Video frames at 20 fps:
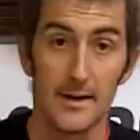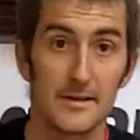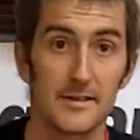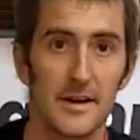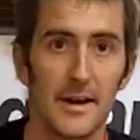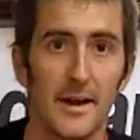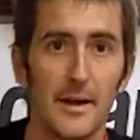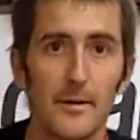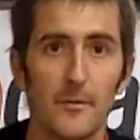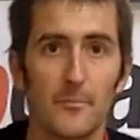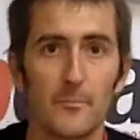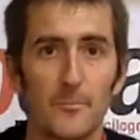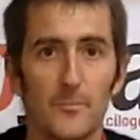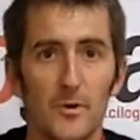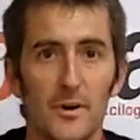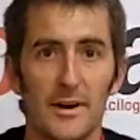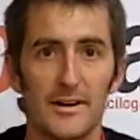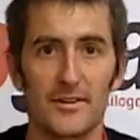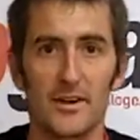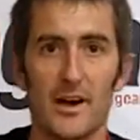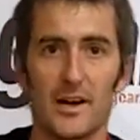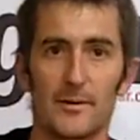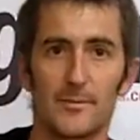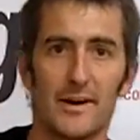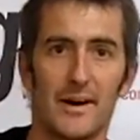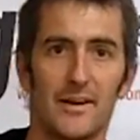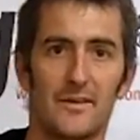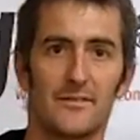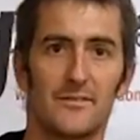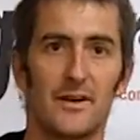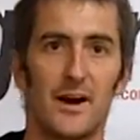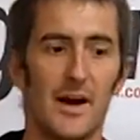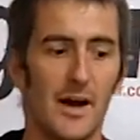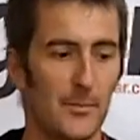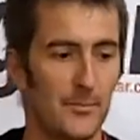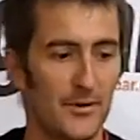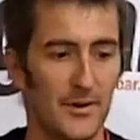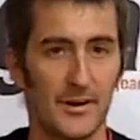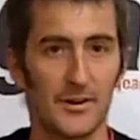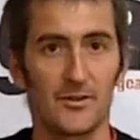Today we're going to talk about
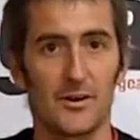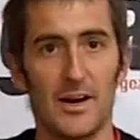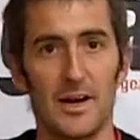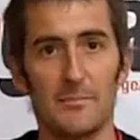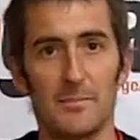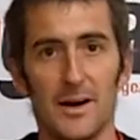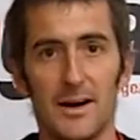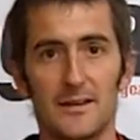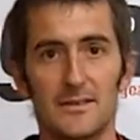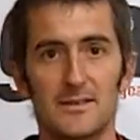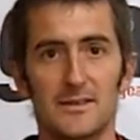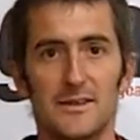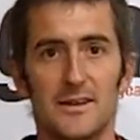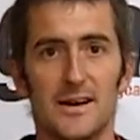uh, putting crampons